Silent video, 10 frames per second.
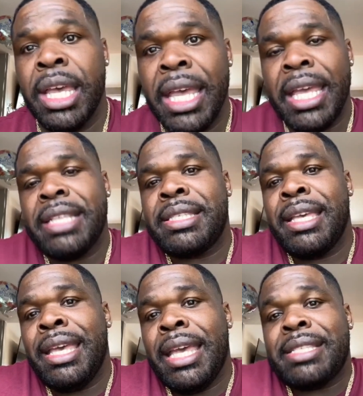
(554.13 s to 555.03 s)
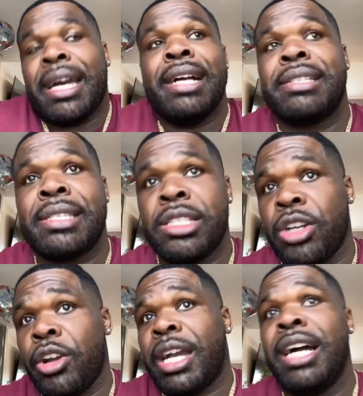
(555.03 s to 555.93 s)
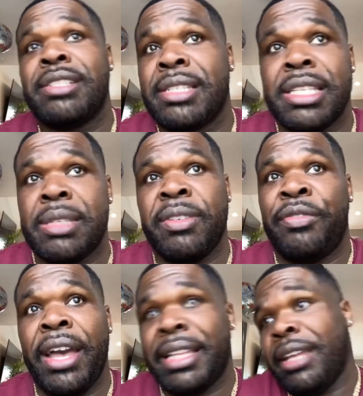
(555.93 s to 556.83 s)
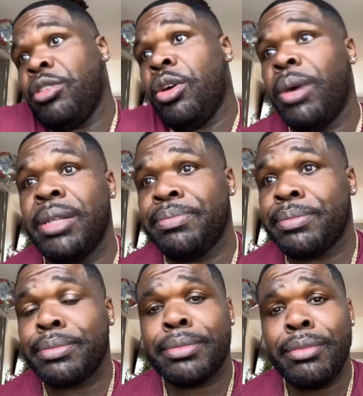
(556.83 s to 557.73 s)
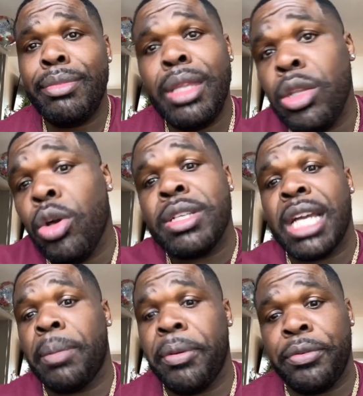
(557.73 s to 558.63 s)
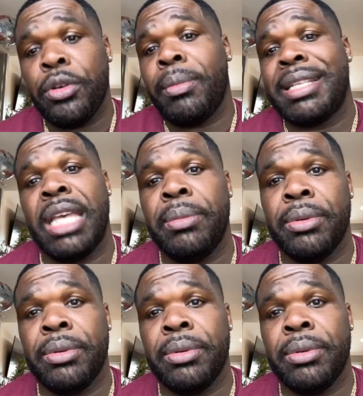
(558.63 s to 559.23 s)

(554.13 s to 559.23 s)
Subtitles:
His consciousness or her consciousness is the fact that, you know what, as long as I can put food on my table.